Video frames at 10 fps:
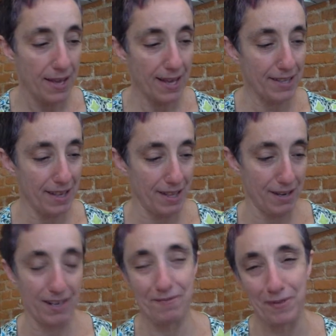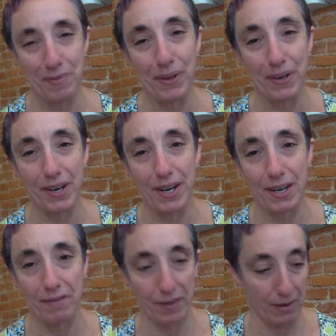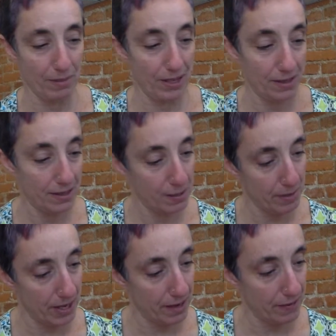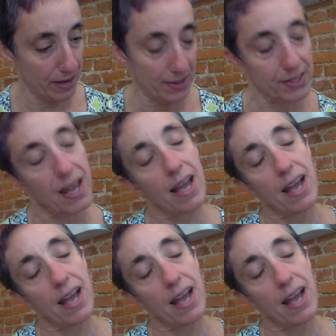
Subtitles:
That's, I think, a familiar kind of family to many of us.